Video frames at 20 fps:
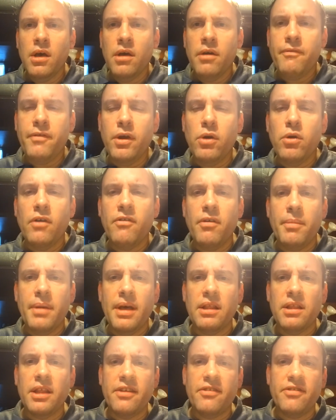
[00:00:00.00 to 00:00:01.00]
a few of them
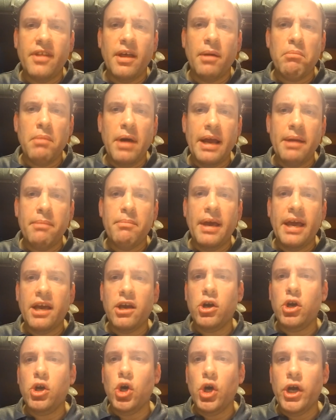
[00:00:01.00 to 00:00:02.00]
at least that might
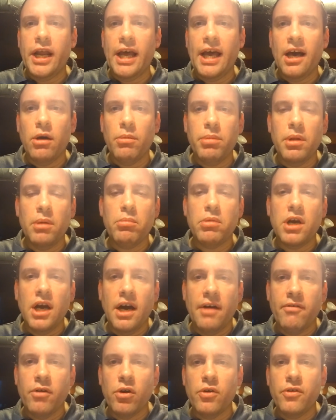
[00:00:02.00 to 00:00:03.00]
make good album
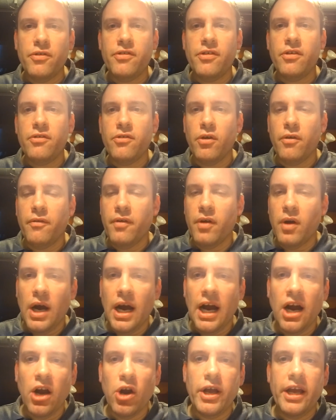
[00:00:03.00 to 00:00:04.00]
covers. So if you
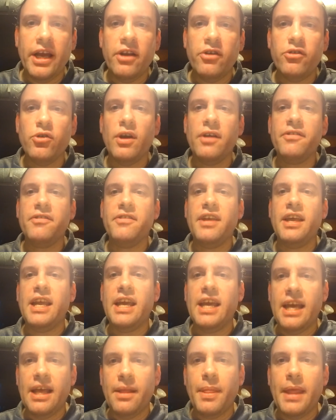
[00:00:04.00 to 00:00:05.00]
are interested
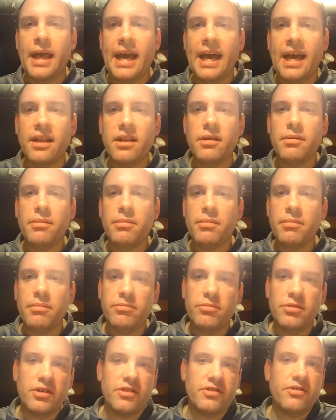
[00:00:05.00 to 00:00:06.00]
in that,
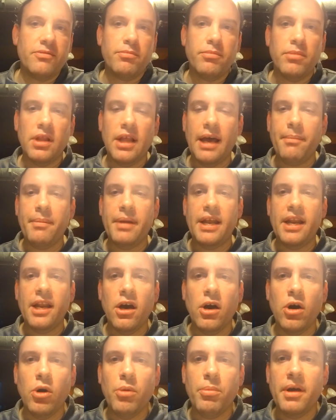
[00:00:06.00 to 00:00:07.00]
just let me
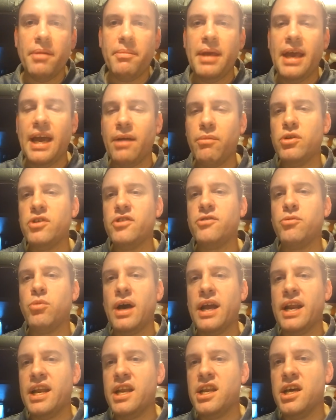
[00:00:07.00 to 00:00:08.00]
know. But yeah, I just
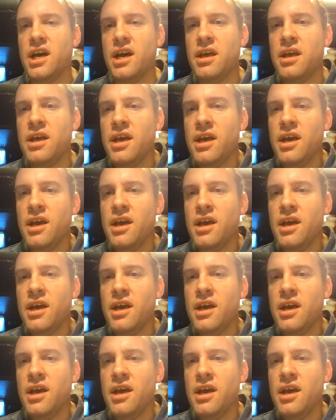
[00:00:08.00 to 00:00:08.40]
wanted to